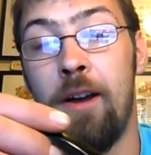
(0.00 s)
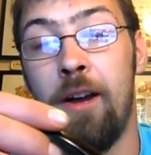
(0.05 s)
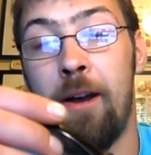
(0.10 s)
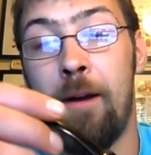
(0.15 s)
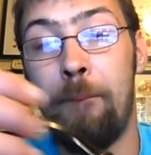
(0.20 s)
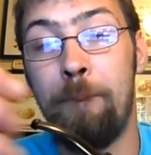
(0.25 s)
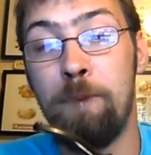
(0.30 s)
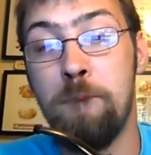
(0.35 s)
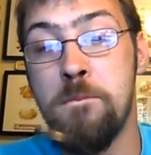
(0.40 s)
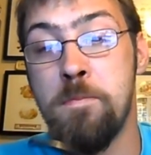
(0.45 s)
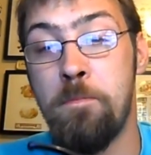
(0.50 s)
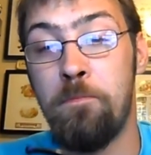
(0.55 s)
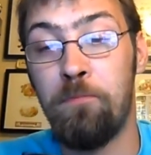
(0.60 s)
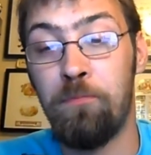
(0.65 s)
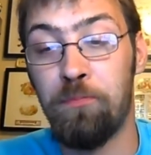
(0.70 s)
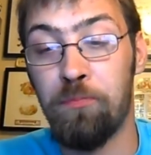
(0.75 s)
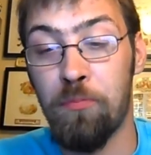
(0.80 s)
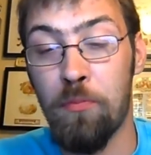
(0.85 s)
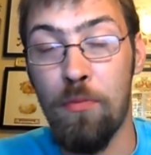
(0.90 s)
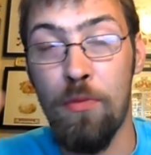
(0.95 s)

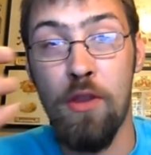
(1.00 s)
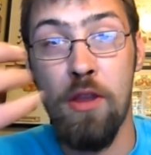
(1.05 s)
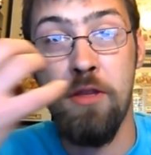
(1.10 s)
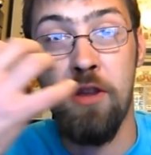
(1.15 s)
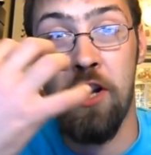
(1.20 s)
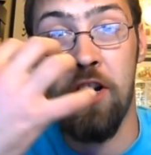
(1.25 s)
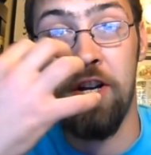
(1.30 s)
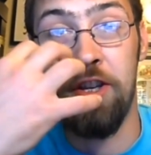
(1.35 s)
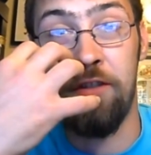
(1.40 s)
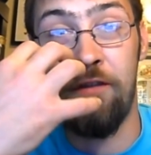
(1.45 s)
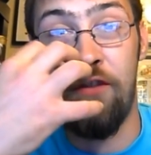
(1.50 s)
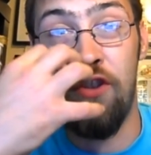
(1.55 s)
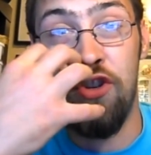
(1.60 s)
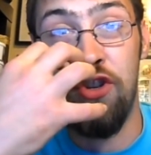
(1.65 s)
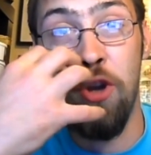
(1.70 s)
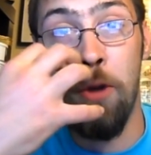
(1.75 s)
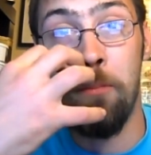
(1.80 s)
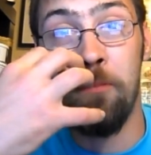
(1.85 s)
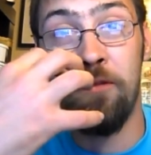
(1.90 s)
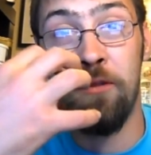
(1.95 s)
The kind of the
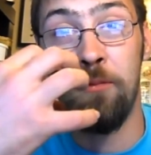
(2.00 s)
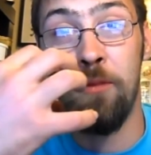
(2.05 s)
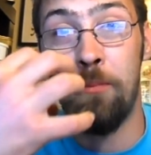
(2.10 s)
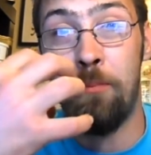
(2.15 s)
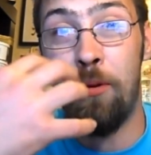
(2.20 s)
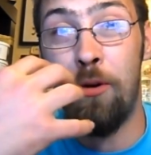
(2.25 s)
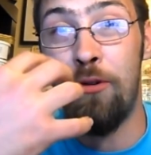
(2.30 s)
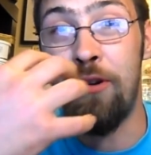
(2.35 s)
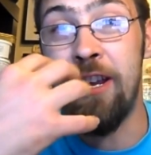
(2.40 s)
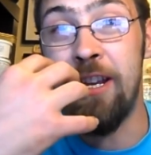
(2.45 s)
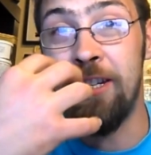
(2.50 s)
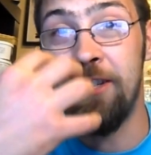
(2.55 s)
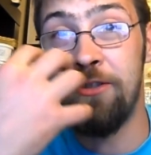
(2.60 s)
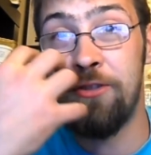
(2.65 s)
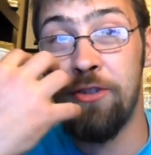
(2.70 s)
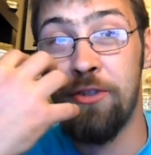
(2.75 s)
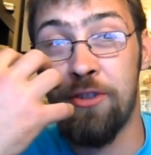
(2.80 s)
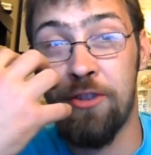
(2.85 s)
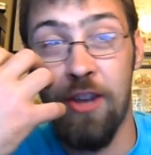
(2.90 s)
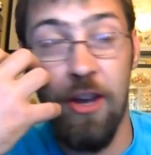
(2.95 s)
jump from the Perique
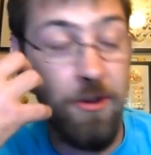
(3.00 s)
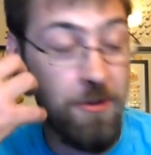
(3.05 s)
is just